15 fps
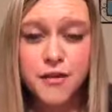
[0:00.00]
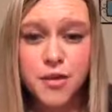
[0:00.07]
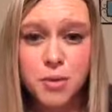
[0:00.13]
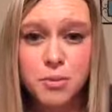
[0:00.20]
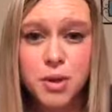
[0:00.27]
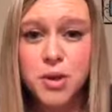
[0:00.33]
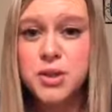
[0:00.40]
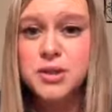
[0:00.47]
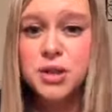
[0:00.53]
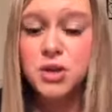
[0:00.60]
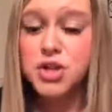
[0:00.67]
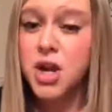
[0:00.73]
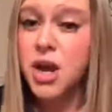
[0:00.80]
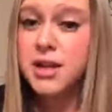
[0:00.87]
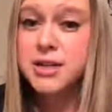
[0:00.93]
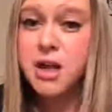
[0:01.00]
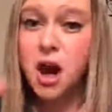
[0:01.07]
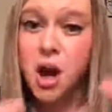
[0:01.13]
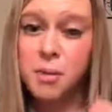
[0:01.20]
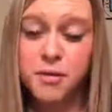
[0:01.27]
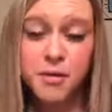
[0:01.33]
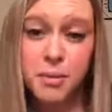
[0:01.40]
for mood, so trying to
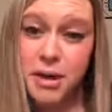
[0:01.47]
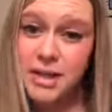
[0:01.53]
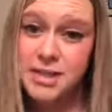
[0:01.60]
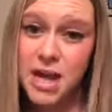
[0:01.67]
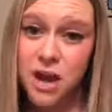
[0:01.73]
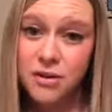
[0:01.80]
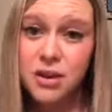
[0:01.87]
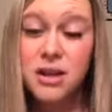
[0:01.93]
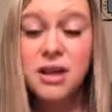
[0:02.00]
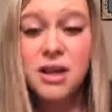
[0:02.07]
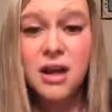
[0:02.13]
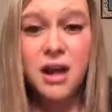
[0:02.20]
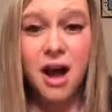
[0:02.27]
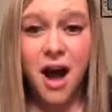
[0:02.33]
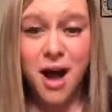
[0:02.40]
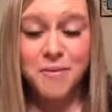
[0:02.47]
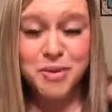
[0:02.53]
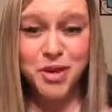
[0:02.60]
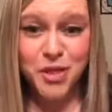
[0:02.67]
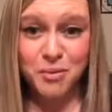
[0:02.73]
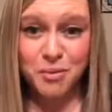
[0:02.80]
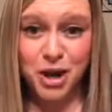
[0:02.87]
calm everybody down,
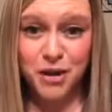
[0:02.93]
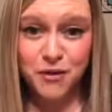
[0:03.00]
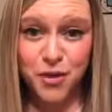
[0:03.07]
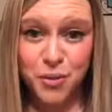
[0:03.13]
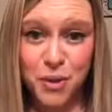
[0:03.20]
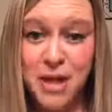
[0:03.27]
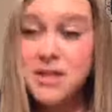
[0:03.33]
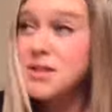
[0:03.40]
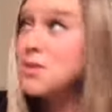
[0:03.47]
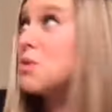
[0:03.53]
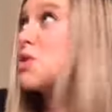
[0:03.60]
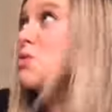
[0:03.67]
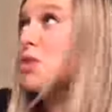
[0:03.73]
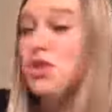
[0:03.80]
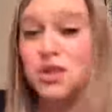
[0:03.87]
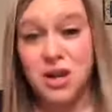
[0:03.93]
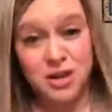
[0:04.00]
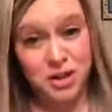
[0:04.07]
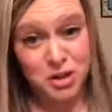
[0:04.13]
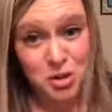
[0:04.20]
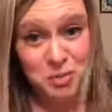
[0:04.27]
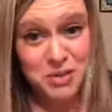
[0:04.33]
get them ready for rest, which we're trying
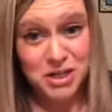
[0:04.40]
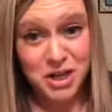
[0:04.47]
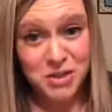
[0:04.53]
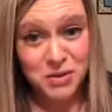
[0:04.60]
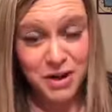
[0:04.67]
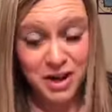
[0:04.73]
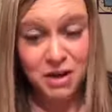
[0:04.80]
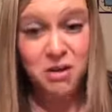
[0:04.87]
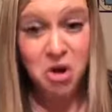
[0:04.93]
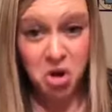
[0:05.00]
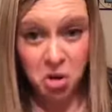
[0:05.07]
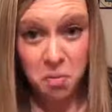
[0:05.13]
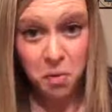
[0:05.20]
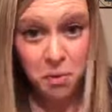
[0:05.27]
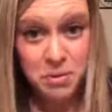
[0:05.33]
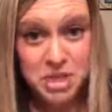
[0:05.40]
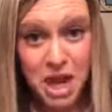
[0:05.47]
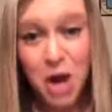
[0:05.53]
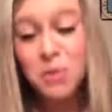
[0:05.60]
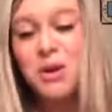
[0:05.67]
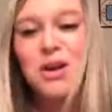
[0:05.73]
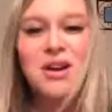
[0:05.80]
to do upstairs right now, calm them
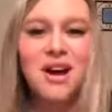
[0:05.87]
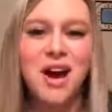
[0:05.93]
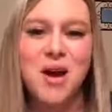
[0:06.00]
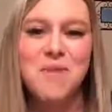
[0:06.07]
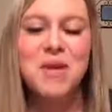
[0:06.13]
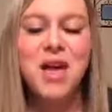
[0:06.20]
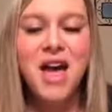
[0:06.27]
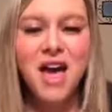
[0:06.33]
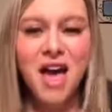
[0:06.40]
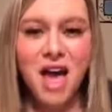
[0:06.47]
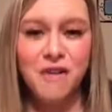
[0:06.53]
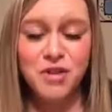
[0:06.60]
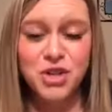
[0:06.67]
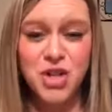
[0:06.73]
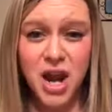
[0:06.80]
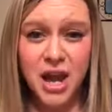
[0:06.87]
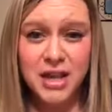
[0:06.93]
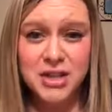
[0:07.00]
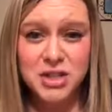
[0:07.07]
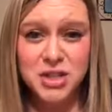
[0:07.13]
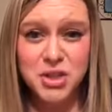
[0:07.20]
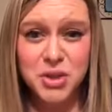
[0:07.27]
down. If you're
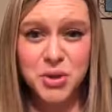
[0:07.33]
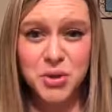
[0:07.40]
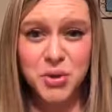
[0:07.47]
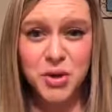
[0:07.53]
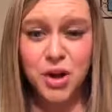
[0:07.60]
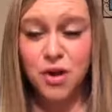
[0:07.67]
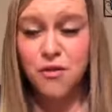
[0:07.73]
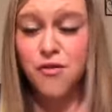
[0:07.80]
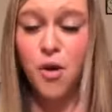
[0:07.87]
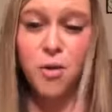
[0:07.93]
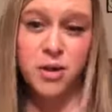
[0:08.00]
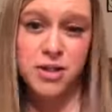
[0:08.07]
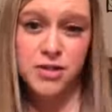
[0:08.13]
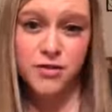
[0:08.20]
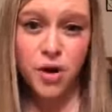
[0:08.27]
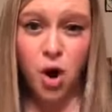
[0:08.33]
trying to, focus for